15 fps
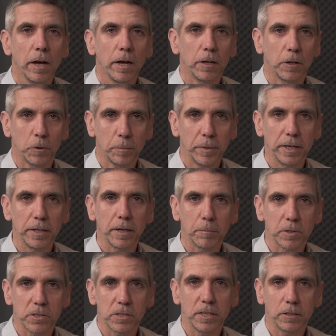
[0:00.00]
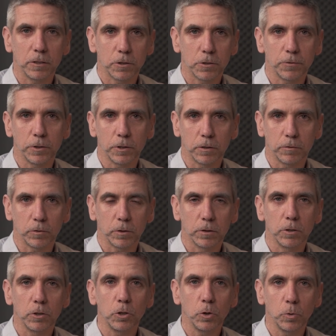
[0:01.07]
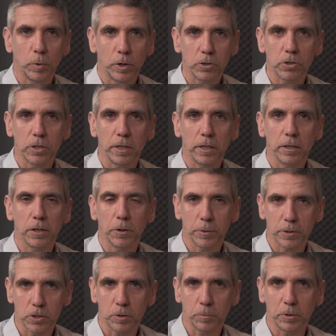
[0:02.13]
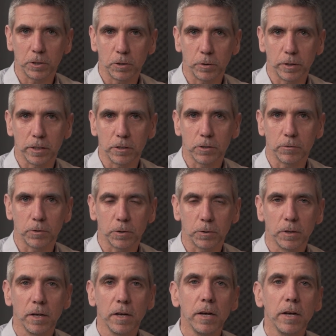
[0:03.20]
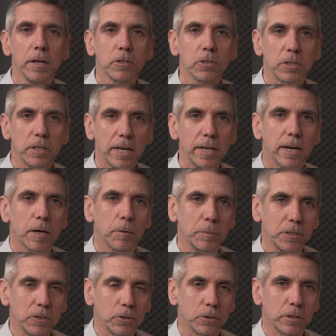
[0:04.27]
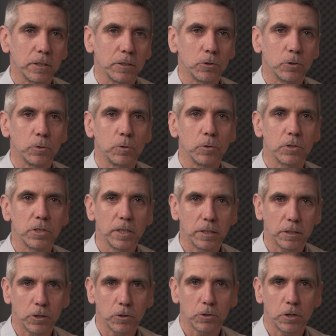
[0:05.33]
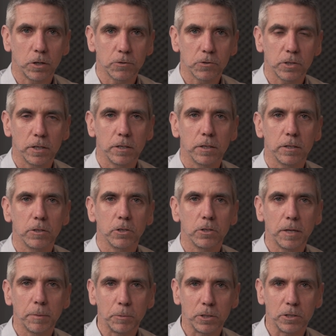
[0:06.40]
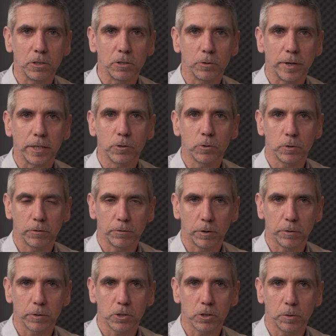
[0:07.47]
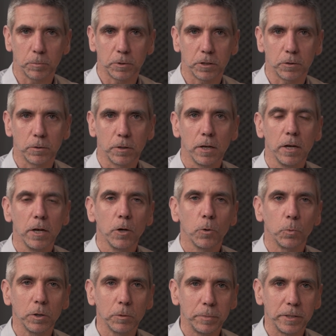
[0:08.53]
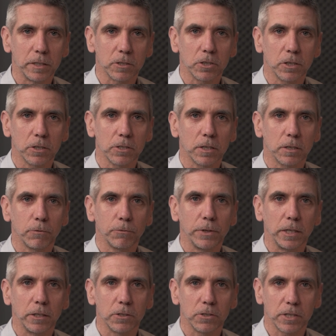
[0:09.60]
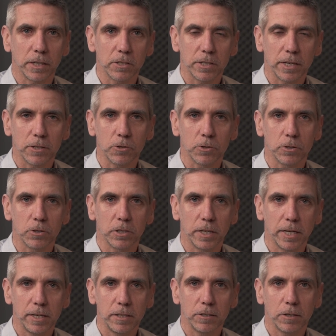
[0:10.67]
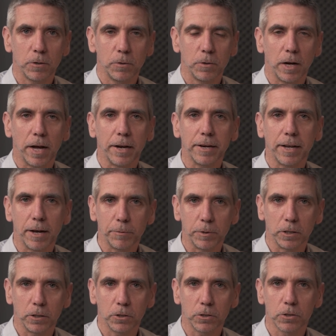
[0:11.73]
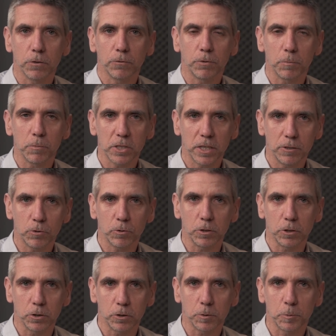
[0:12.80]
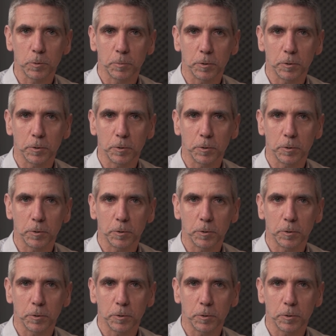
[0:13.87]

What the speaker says: Hello, my name is Nicholas Furnival. You're watching an OSW interview. Today I'll be talking to Justyna Gotkowska, the Deputy Director of OSW. We'll be discussing Finland's accession to NATO and how it looks from Central Europe's